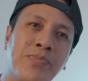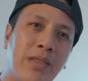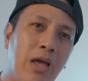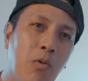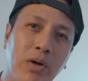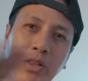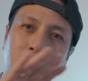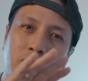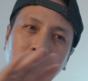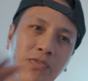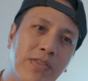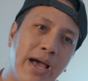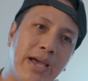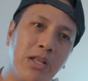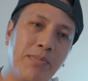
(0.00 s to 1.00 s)
I want the
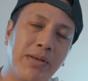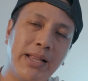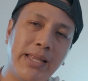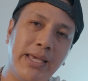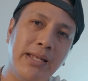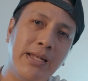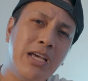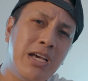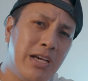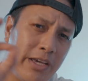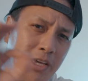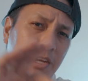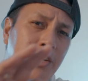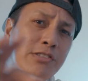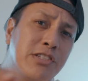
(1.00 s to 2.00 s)
roof line to be clean.
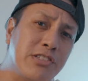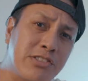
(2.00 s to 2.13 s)
Here's the